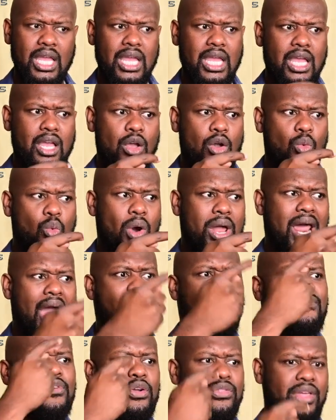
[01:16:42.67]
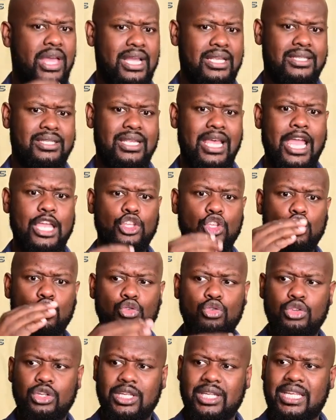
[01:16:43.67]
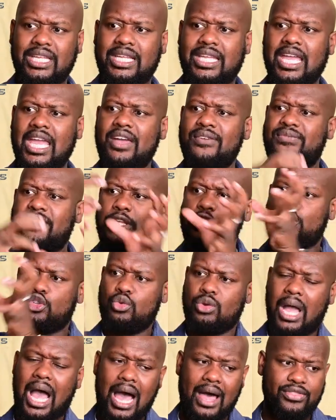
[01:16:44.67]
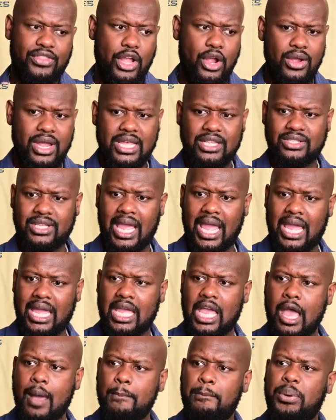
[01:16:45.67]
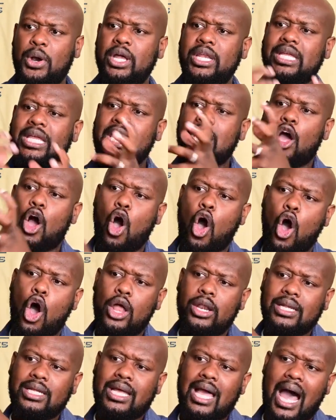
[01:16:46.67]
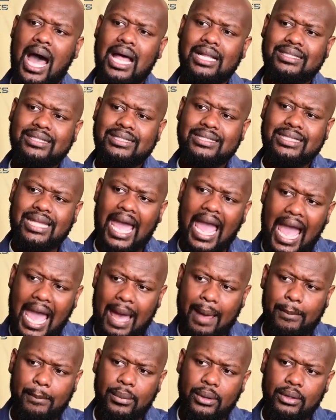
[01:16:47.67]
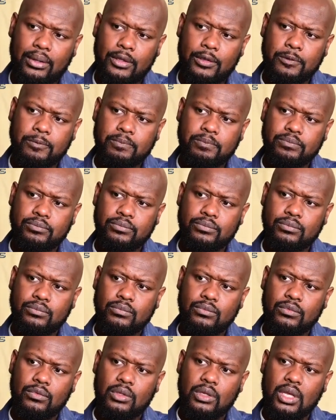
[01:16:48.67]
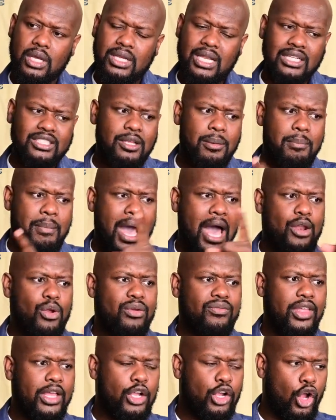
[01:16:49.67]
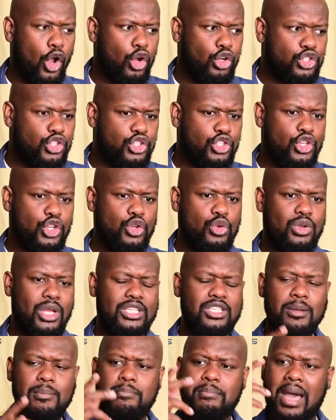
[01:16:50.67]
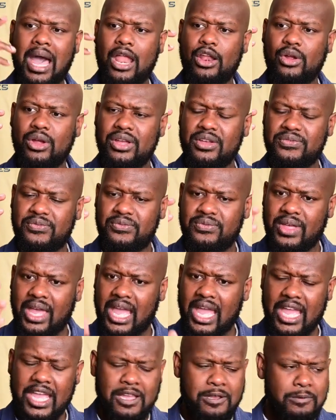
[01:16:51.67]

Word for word: whatever they say, you give it to God. There is a putting it on God's tab. Doesn't matter if they curse you, doesn't matter if they